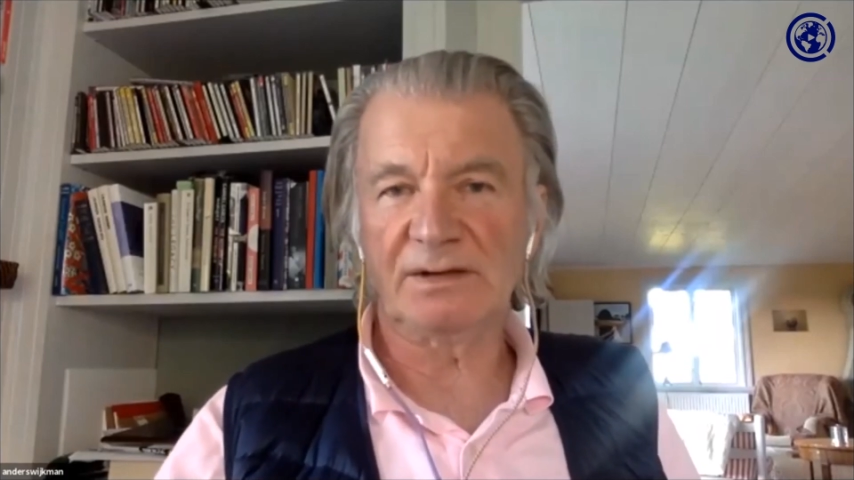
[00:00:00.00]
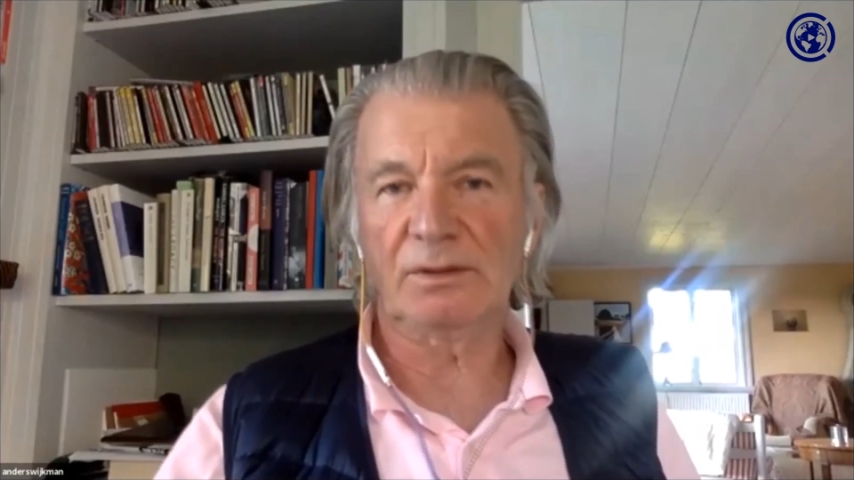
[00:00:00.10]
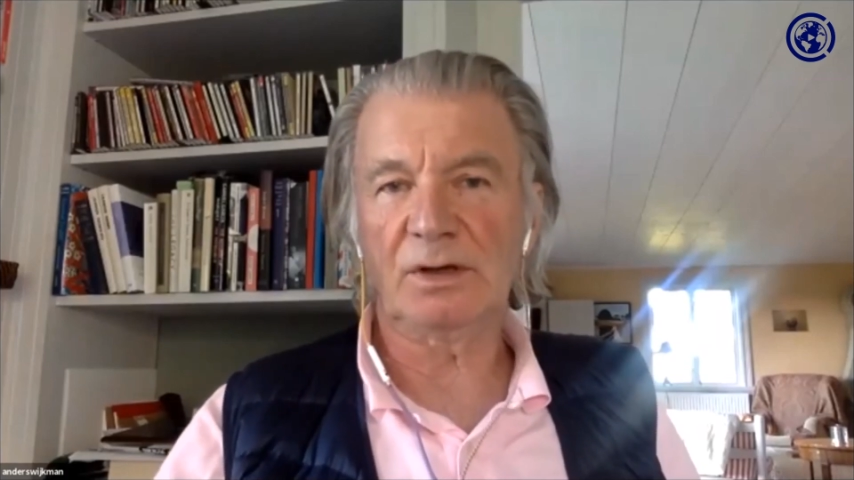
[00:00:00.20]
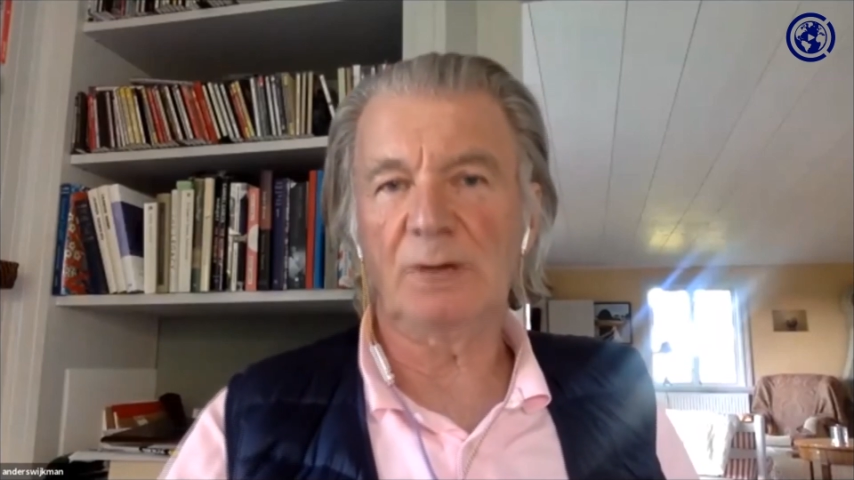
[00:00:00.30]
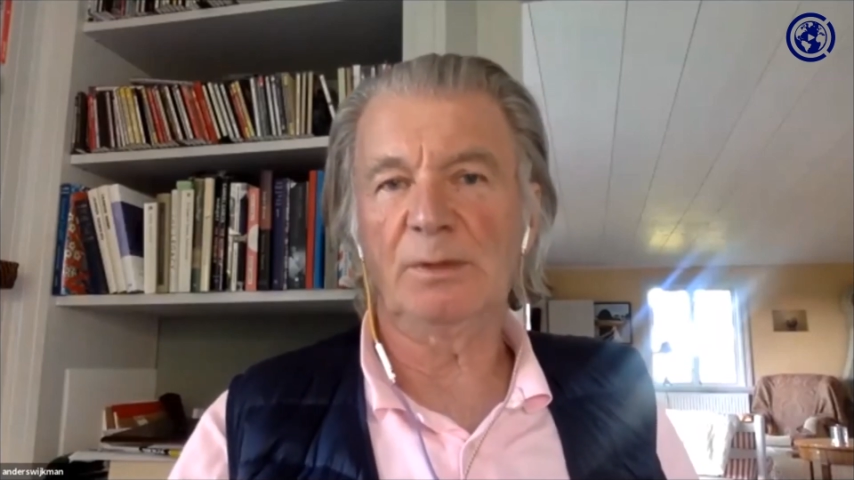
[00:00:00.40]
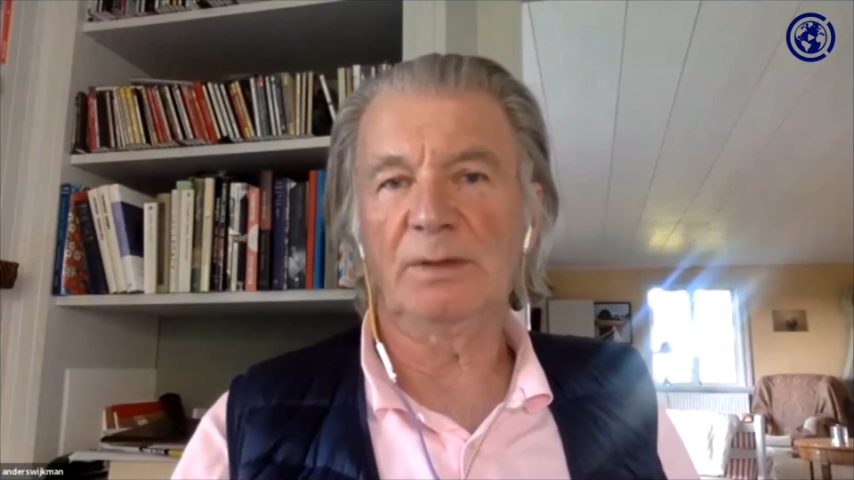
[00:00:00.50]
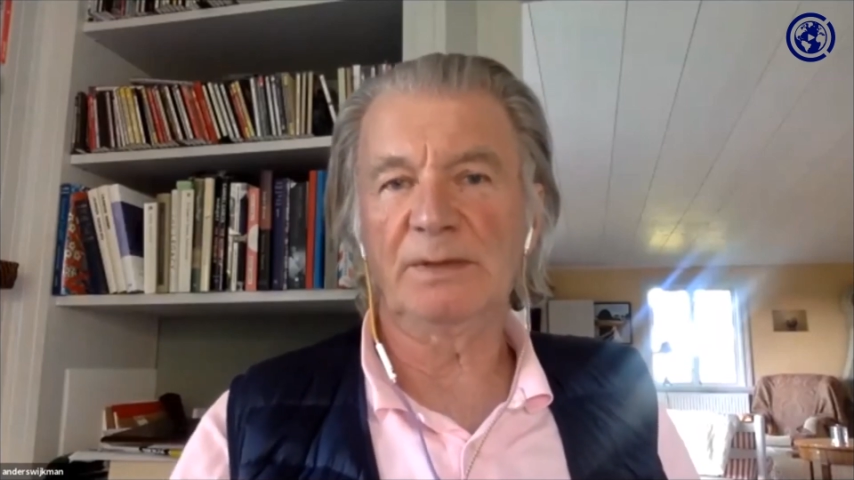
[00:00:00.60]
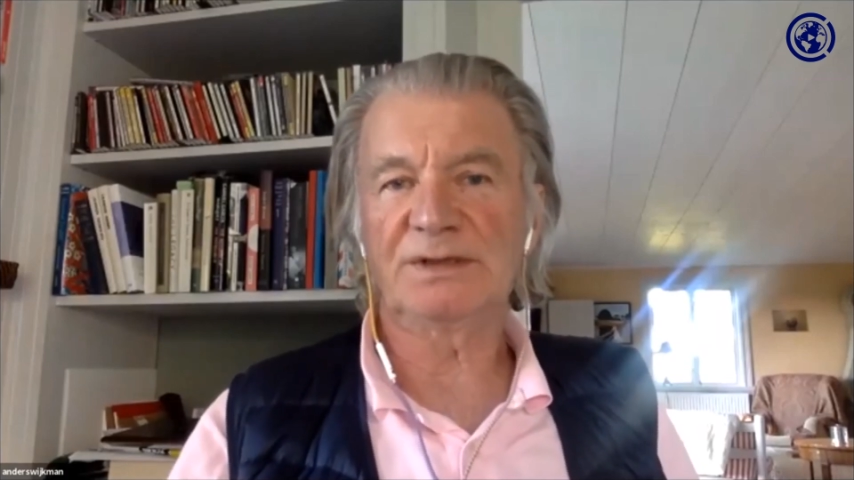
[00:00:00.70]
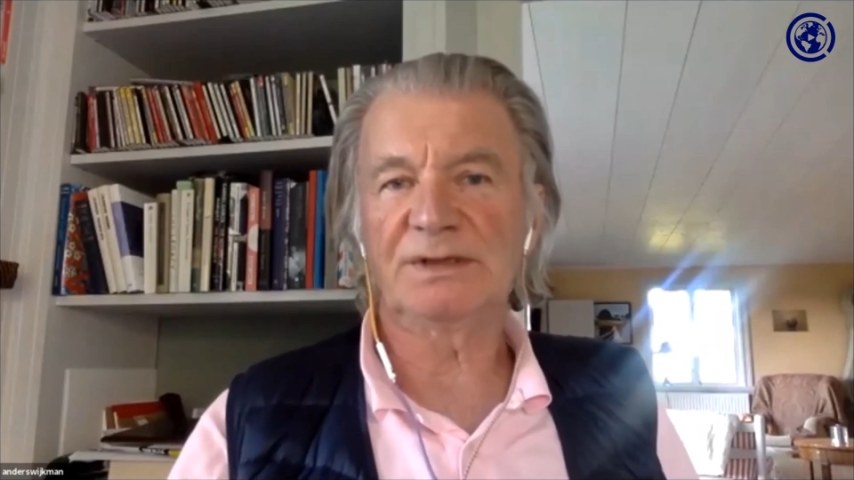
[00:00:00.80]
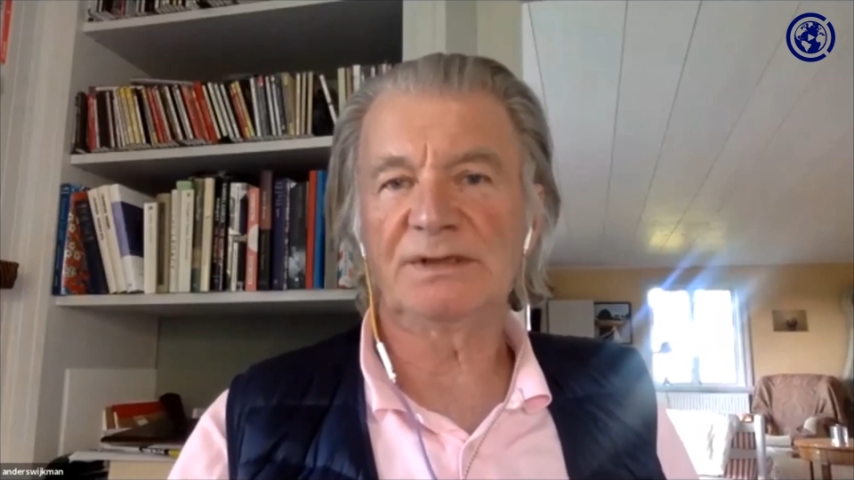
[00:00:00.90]
of carbon
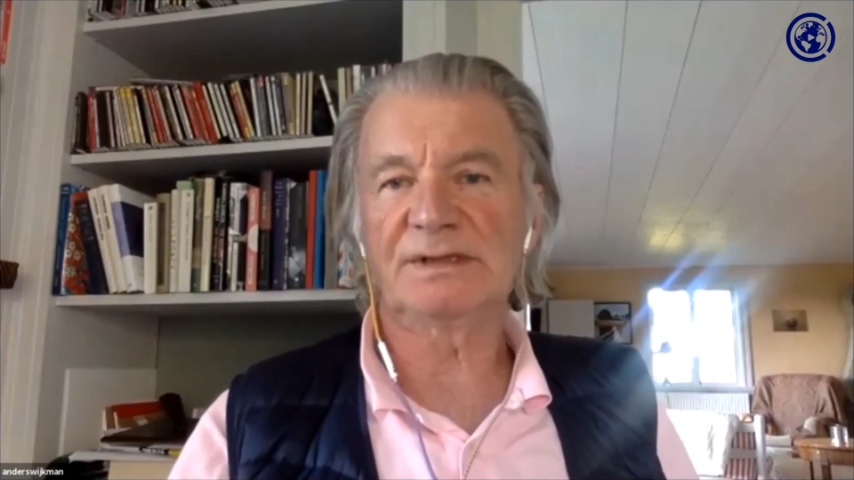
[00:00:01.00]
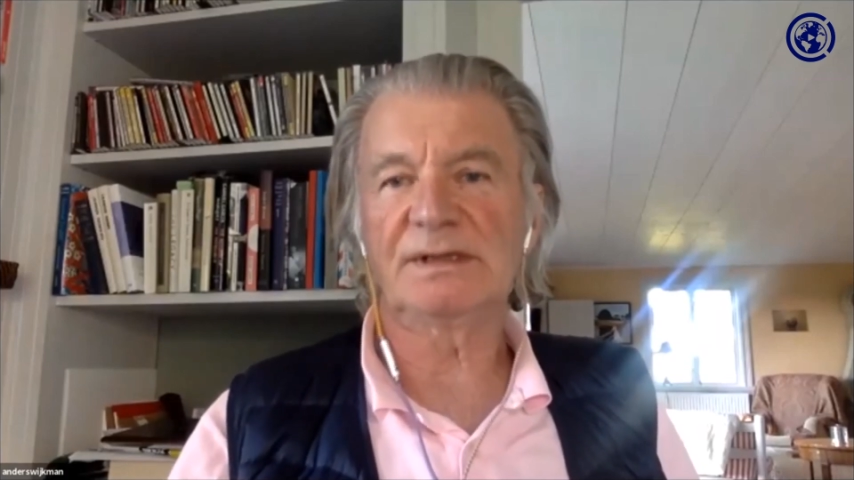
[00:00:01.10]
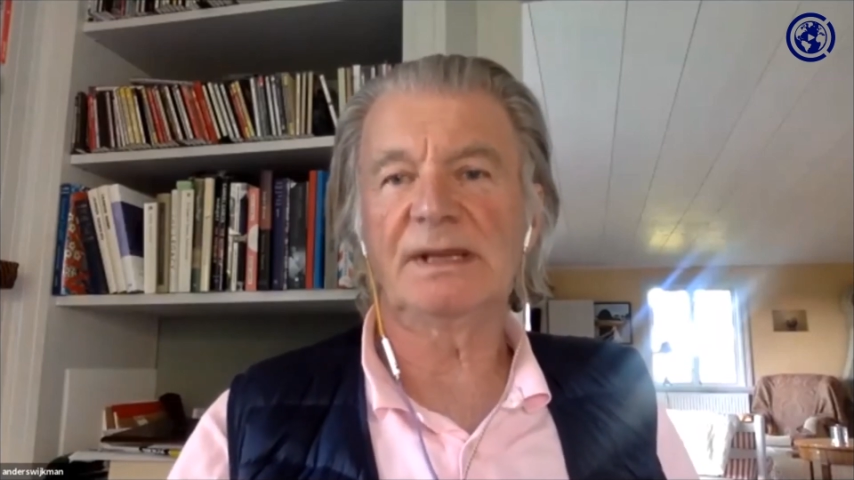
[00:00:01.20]
emissions